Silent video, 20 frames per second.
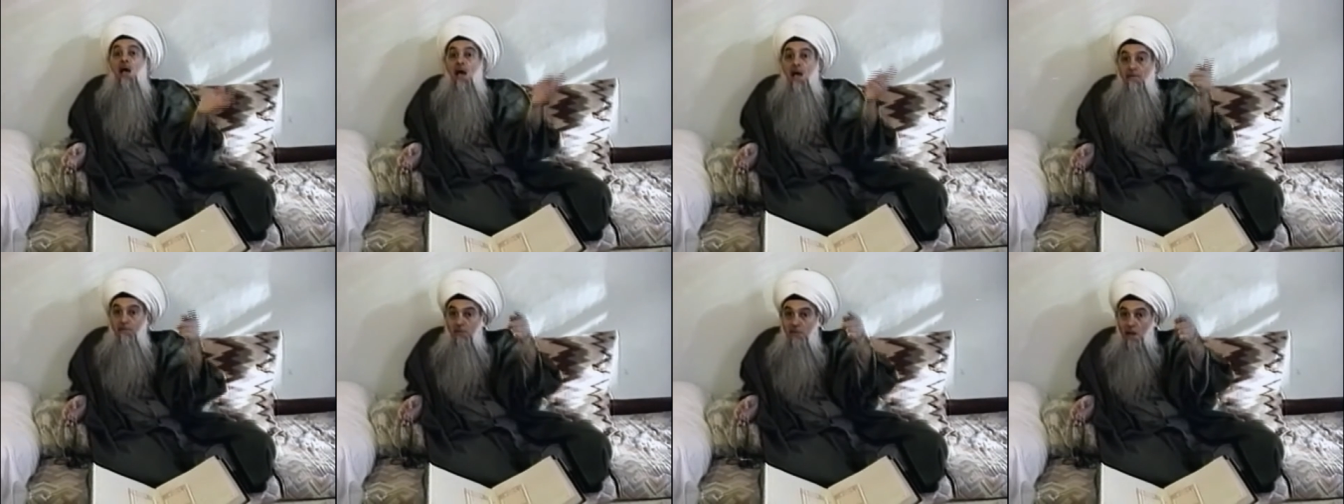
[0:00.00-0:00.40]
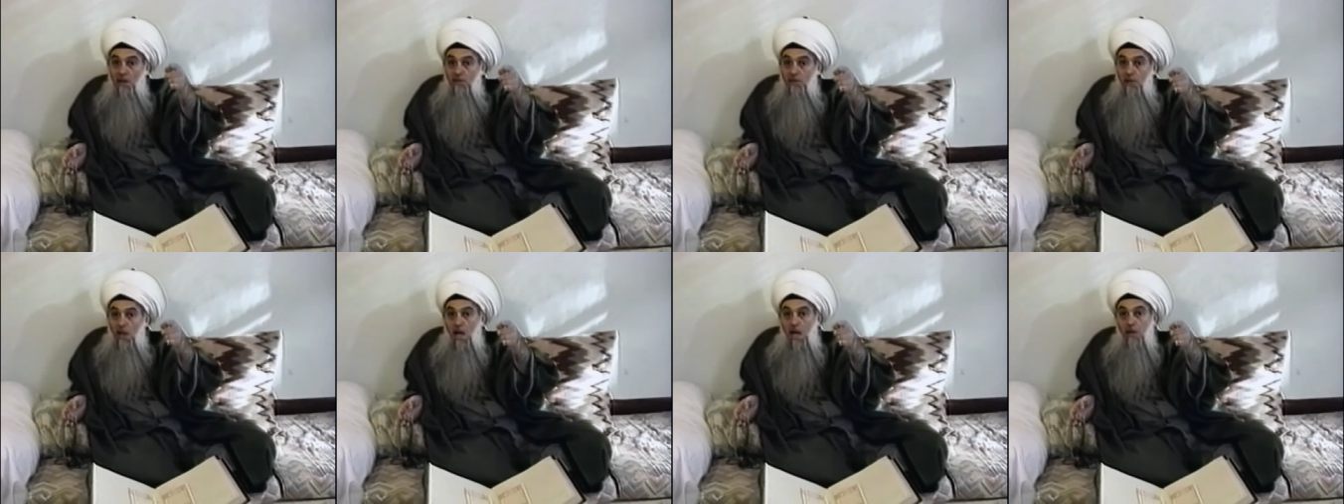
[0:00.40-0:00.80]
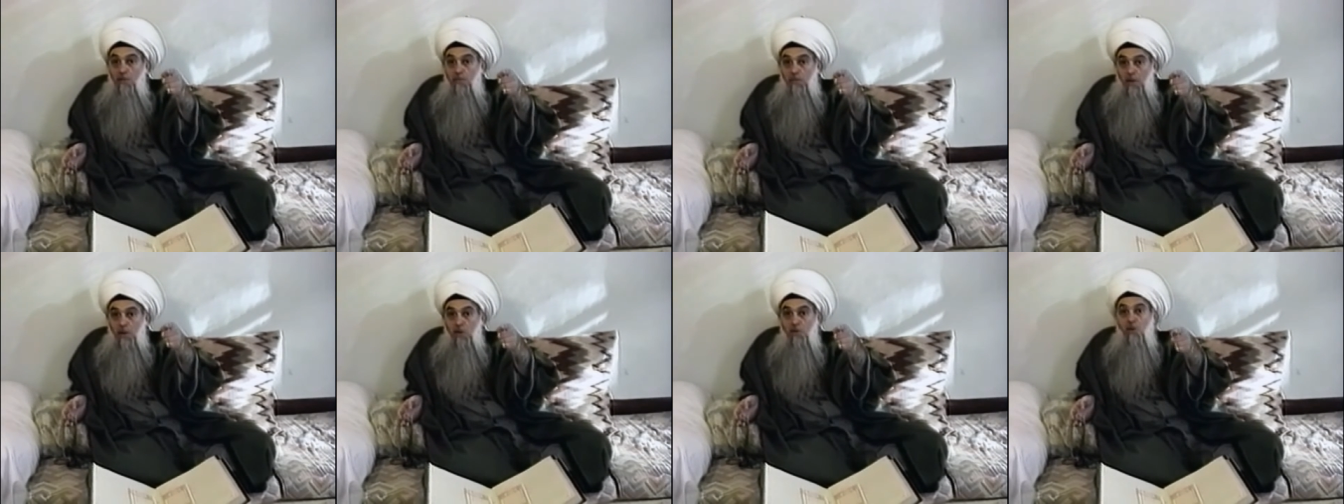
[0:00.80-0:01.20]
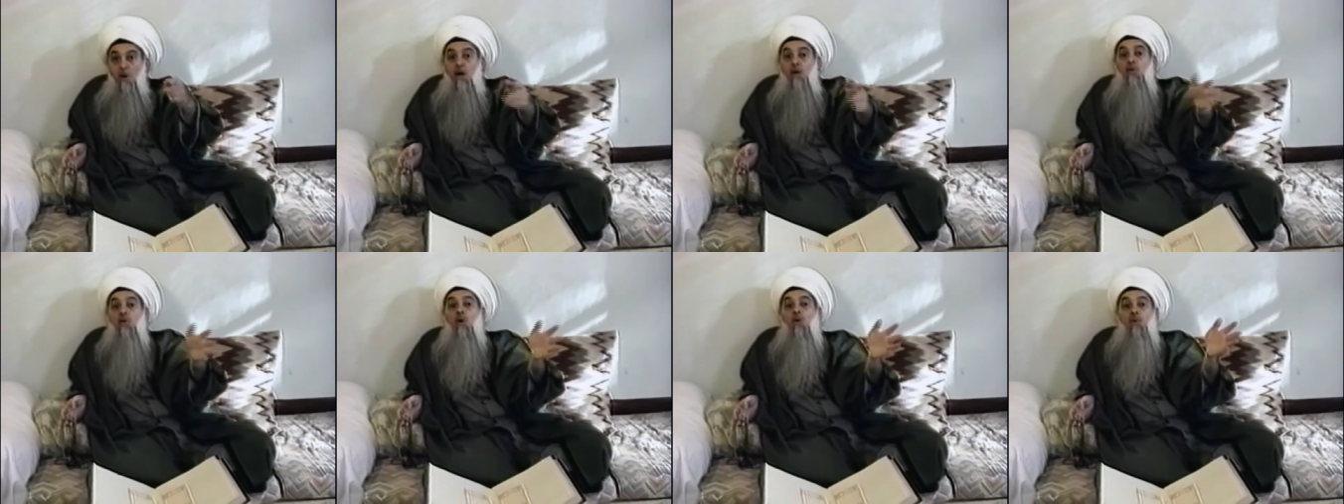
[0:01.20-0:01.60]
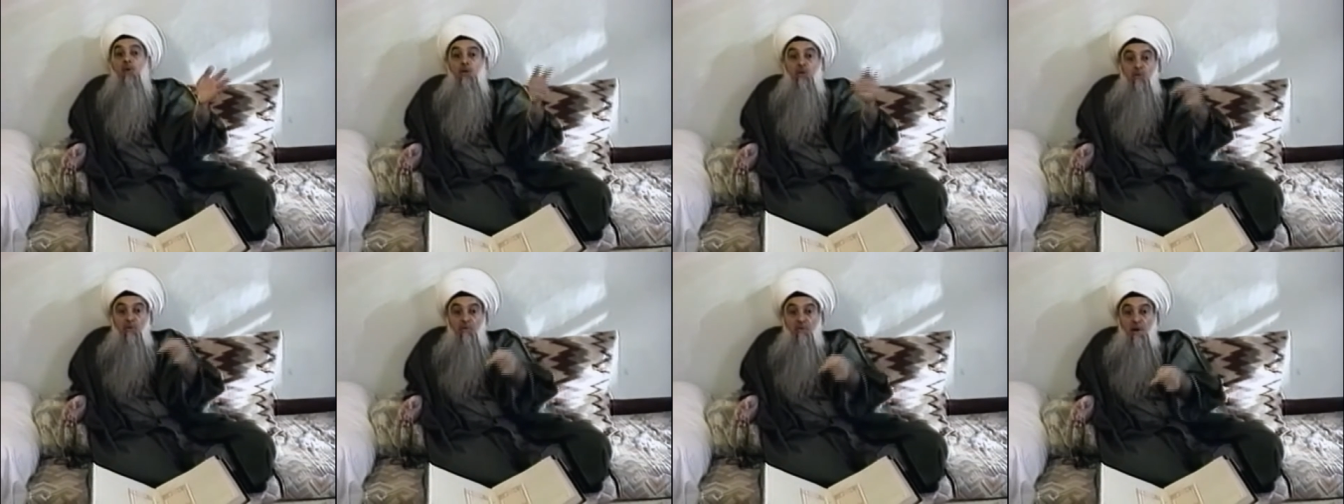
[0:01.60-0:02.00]
at that time you are
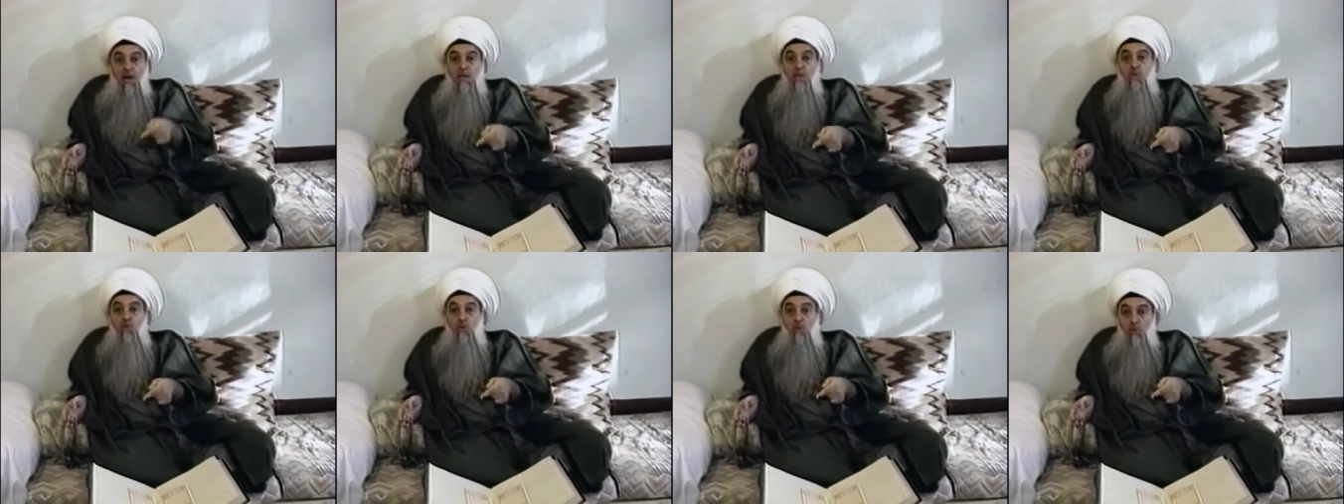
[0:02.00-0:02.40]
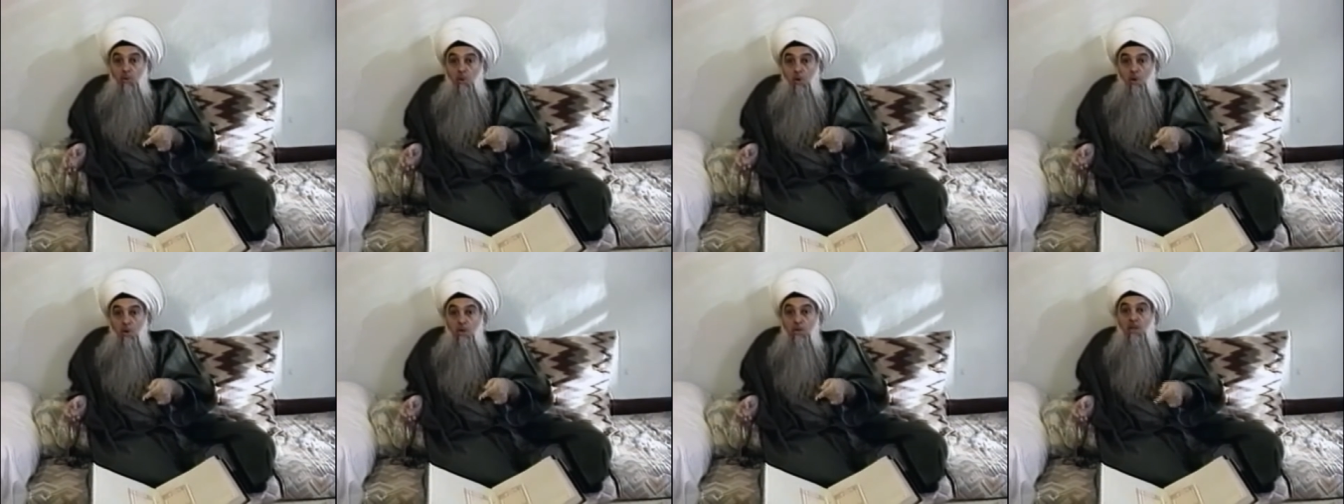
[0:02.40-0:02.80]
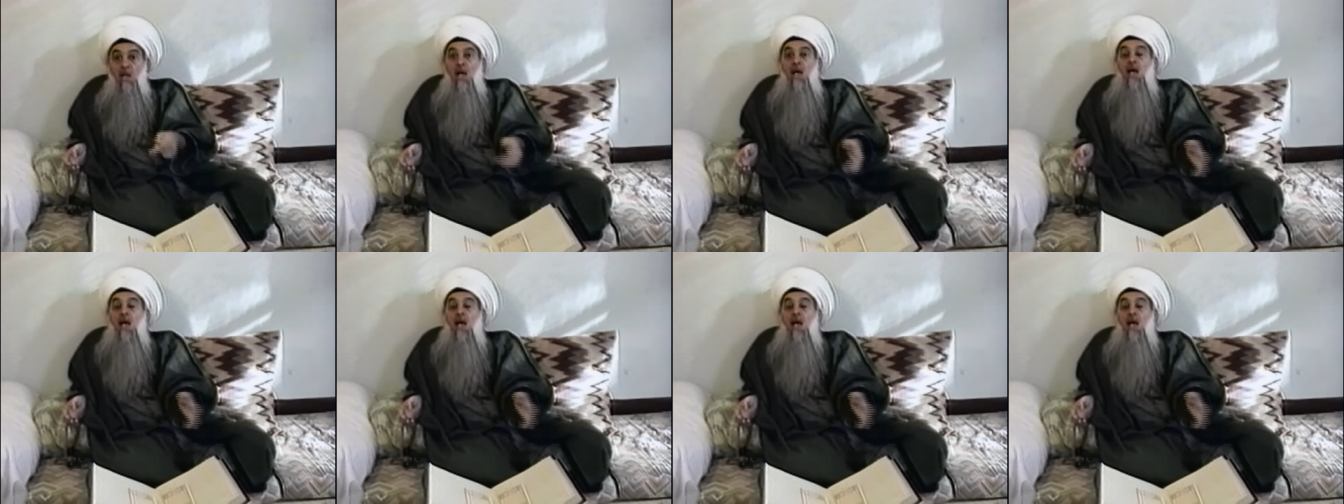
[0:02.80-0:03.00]
going to find your Lord